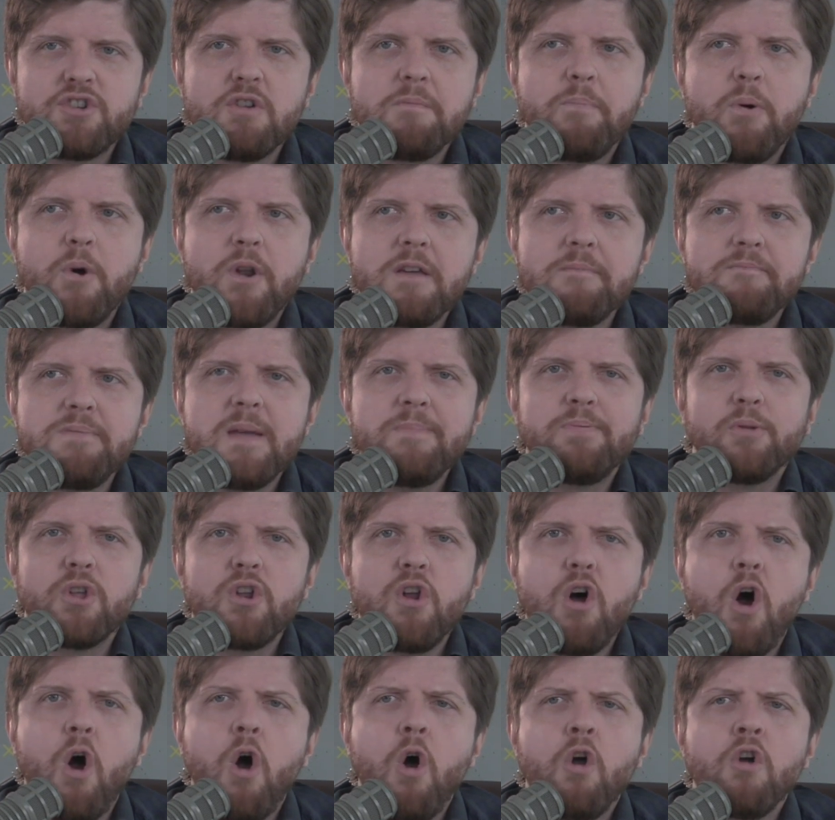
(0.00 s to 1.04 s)
You're putting people in
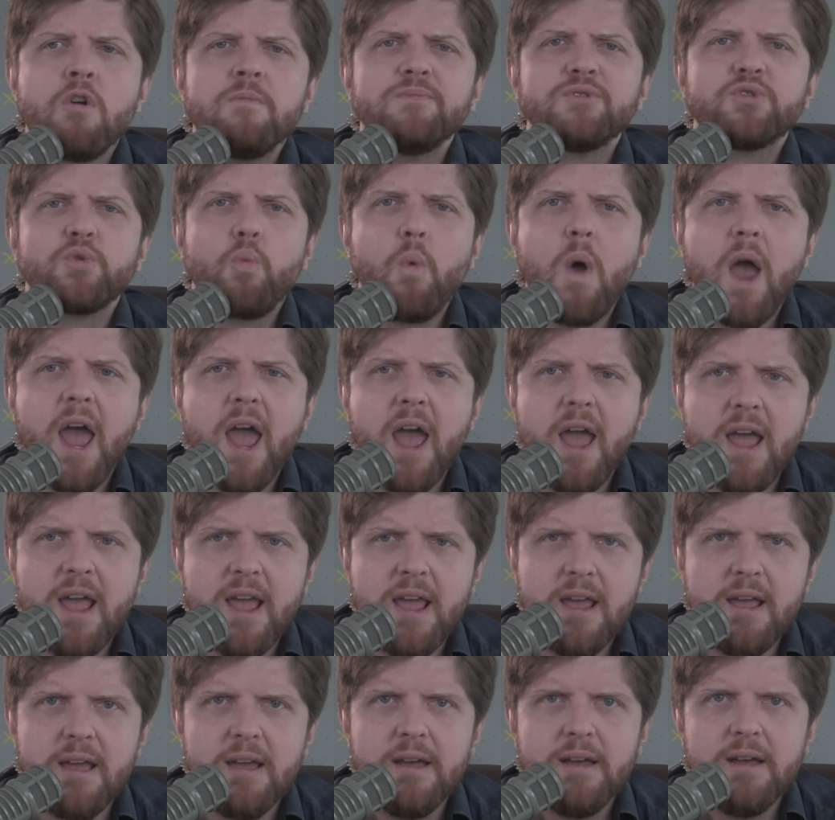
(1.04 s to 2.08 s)
harm's
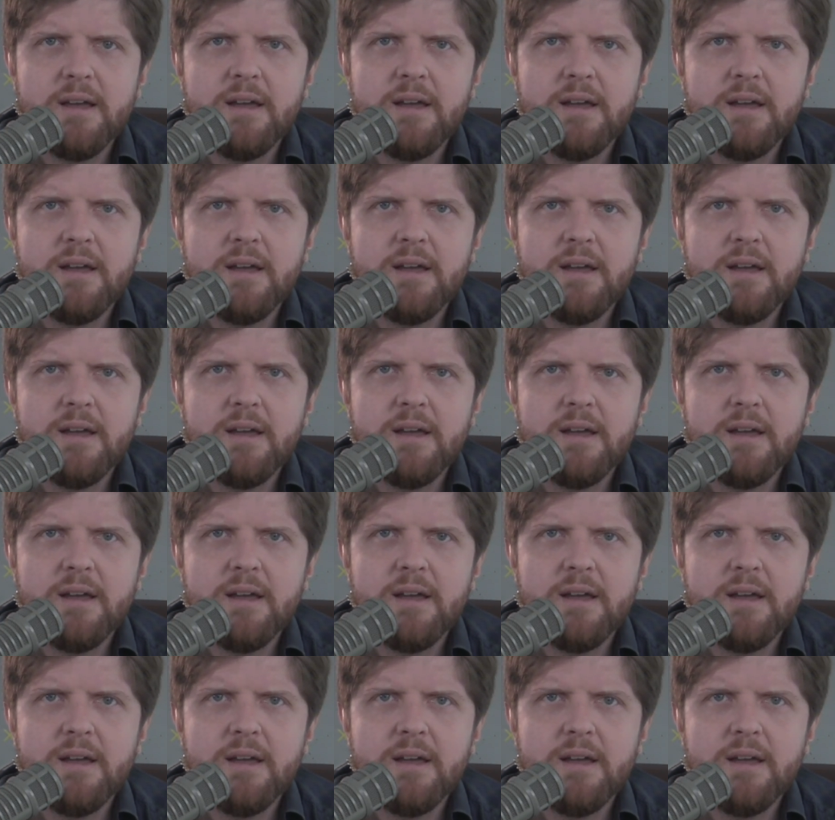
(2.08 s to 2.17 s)
way